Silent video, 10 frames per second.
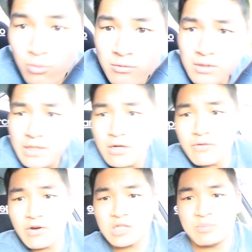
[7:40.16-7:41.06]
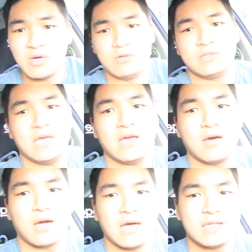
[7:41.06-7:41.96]
really overexposed. Hang
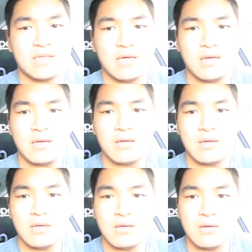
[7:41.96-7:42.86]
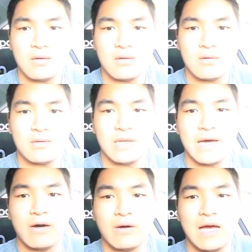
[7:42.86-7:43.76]
on, guys.
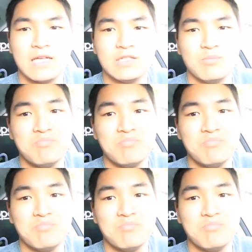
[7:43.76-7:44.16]
Now, as you